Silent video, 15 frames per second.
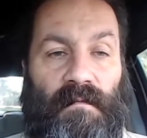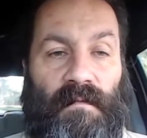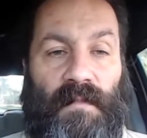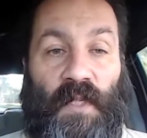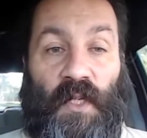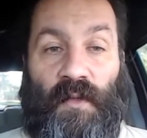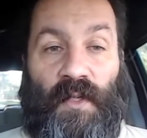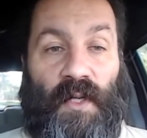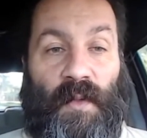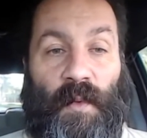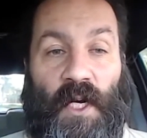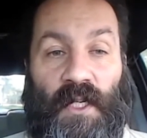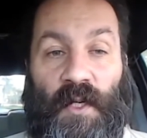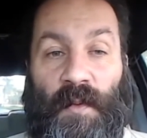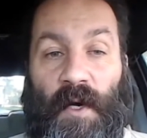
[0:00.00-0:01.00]
YouTube
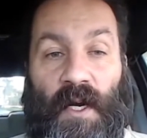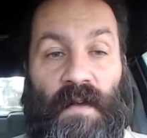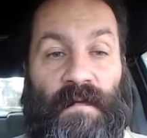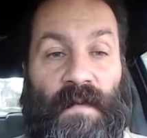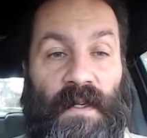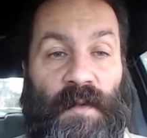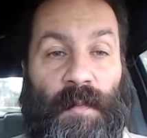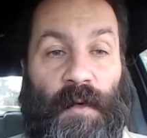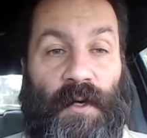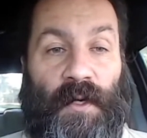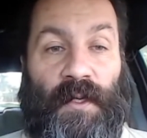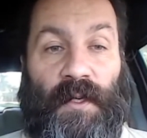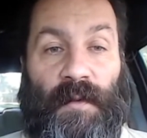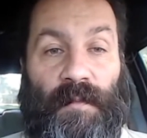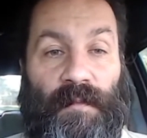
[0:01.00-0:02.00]
Watch Party,
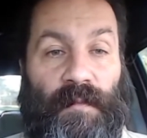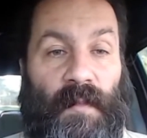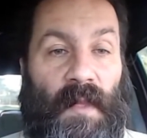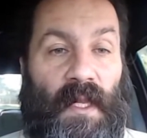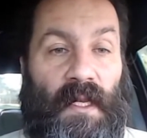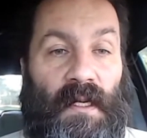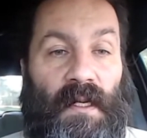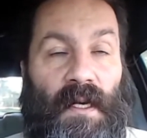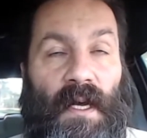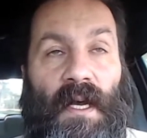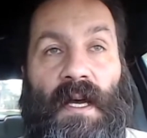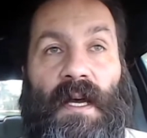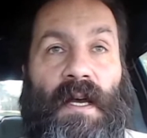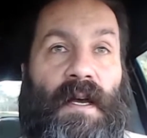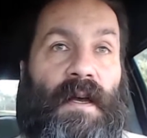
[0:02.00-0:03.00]
Facebook,
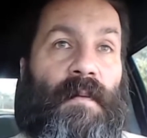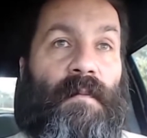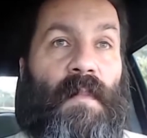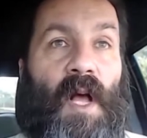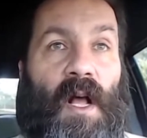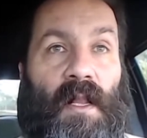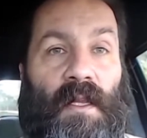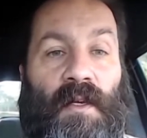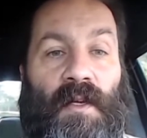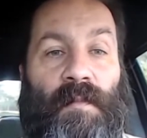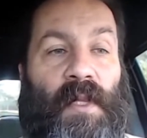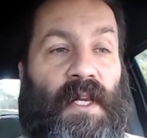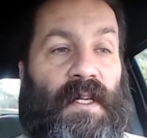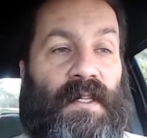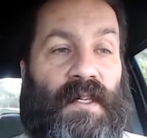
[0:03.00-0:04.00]
all the
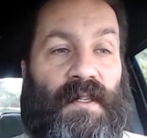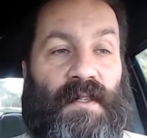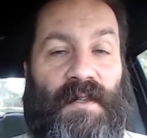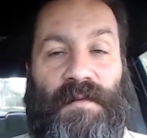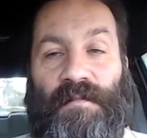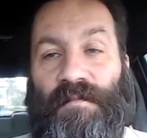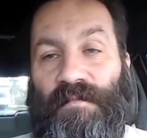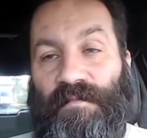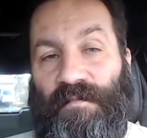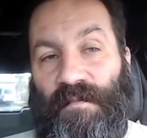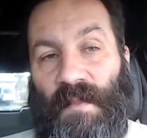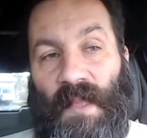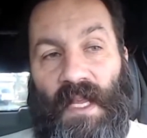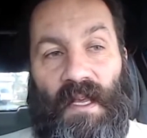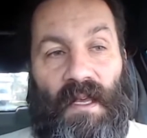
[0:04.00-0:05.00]
good places
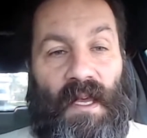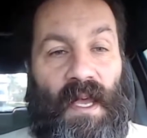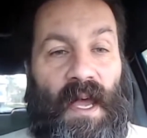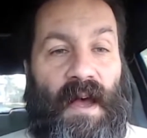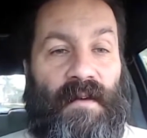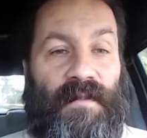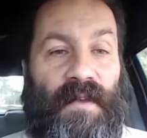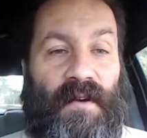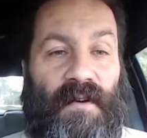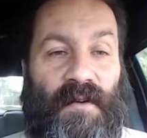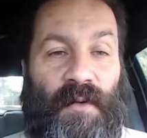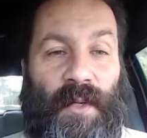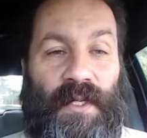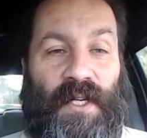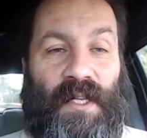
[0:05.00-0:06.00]
out there
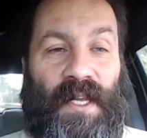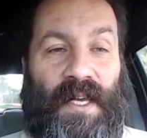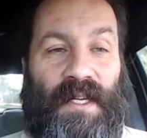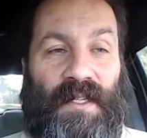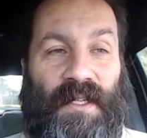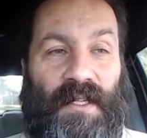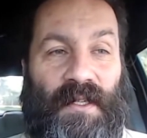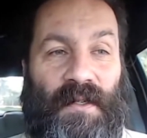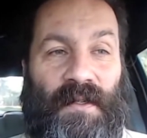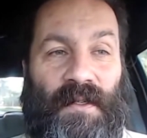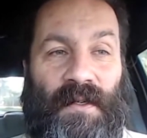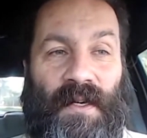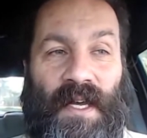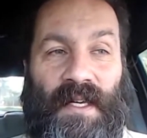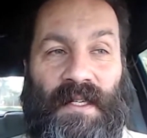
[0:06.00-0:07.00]
in Twitch land too.
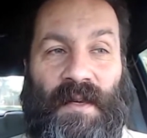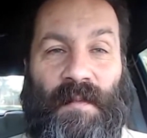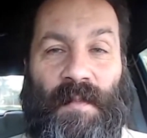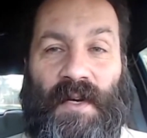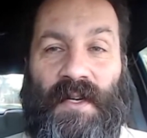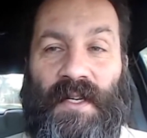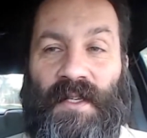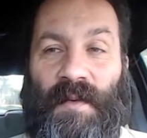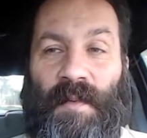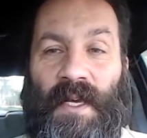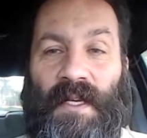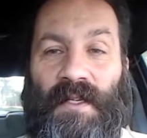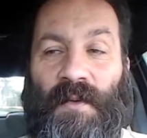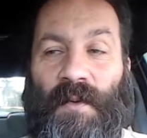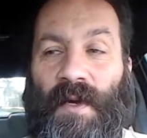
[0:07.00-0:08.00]
You guys can
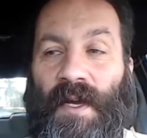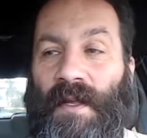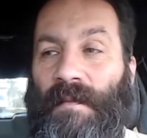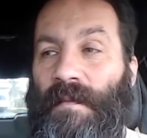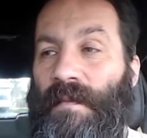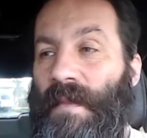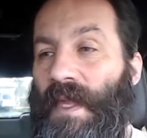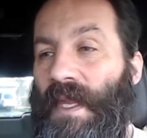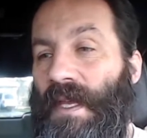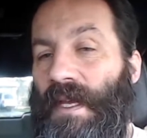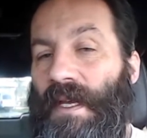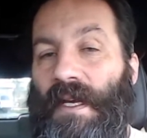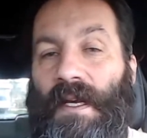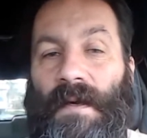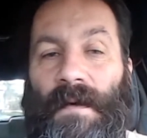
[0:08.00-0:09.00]
participate as well.
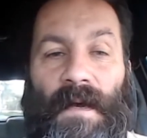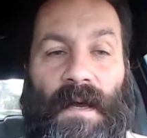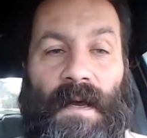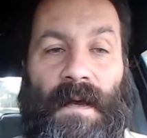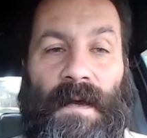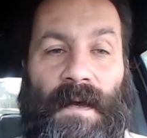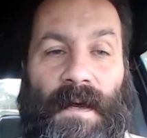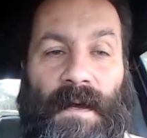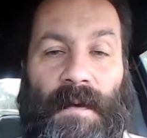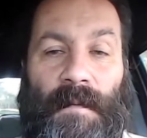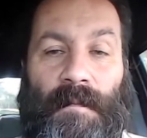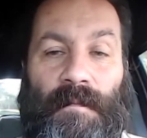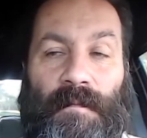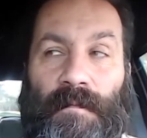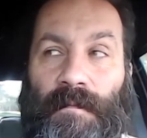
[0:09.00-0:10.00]
But